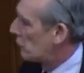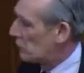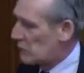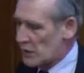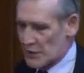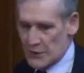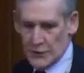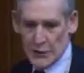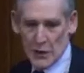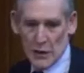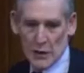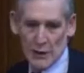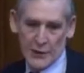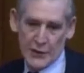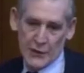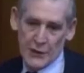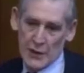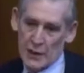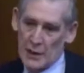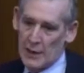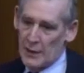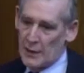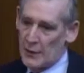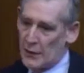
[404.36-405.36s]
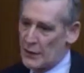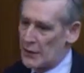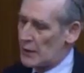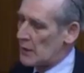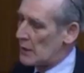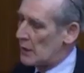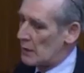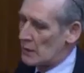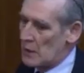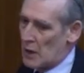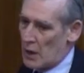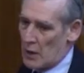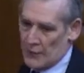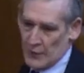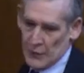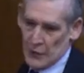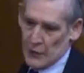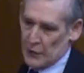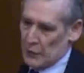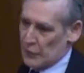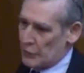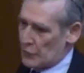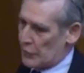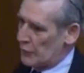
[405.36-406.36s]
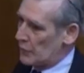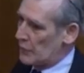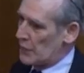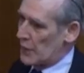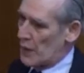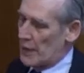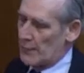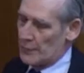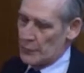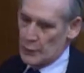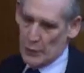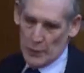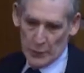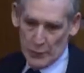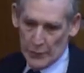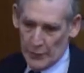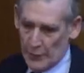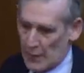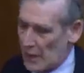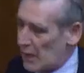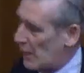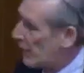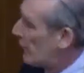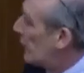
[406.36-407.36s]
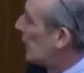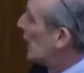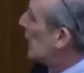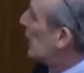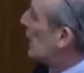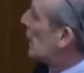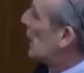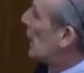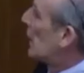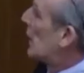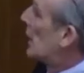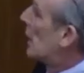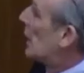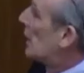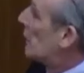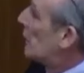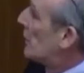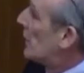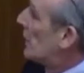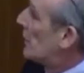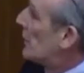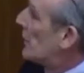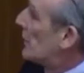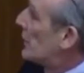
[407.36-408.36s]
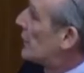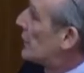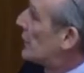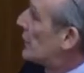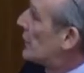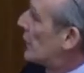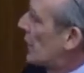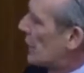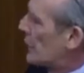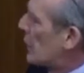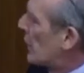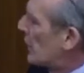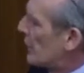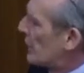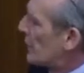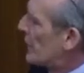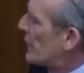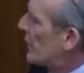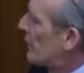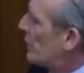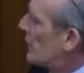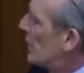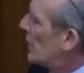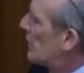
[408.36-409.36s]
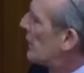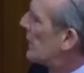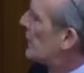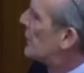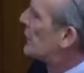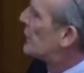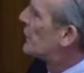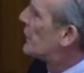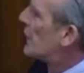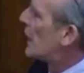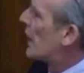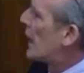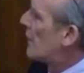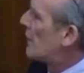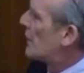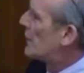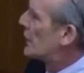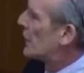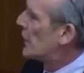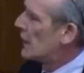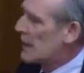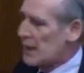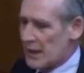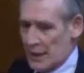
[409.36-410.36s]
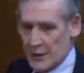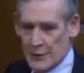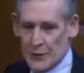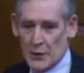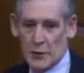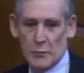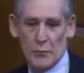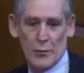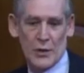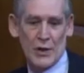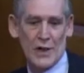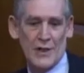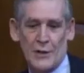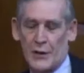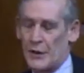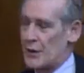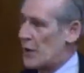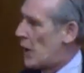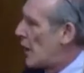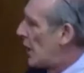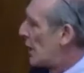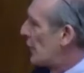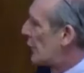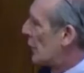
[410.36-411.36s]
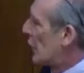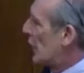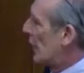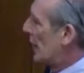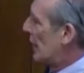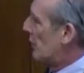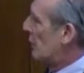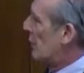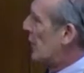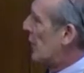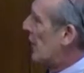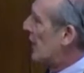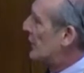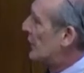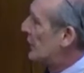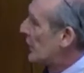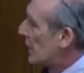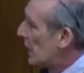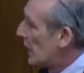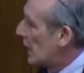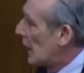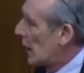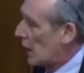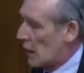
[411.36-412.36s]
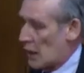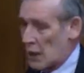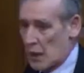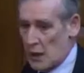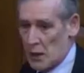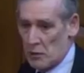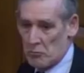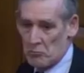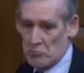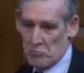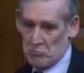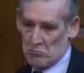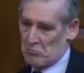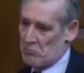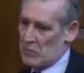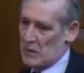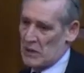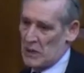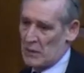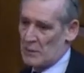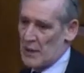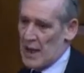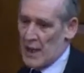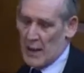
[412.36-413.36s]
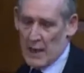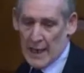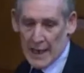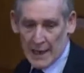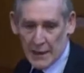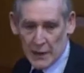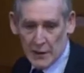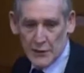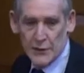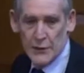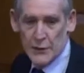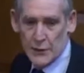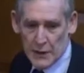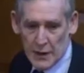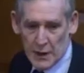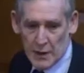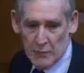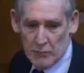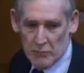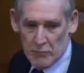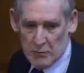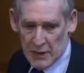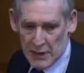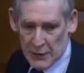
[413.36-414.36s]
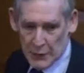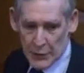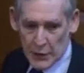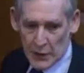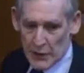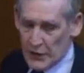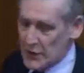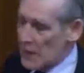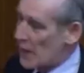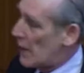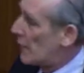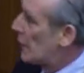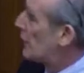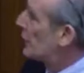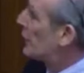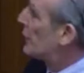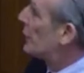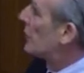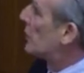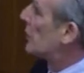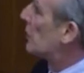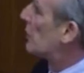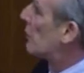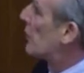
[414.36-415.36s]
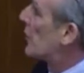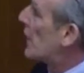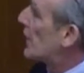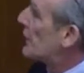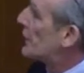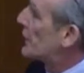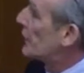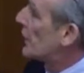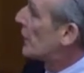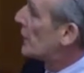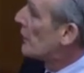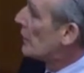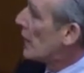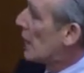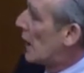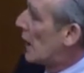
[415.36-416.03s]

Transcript: a solid cylinder, half an inch in diameter, 12.5 millimeters, 12.7 millimeters diameter, is compressed in a hydraulic press, about 8 metric tons to compress it,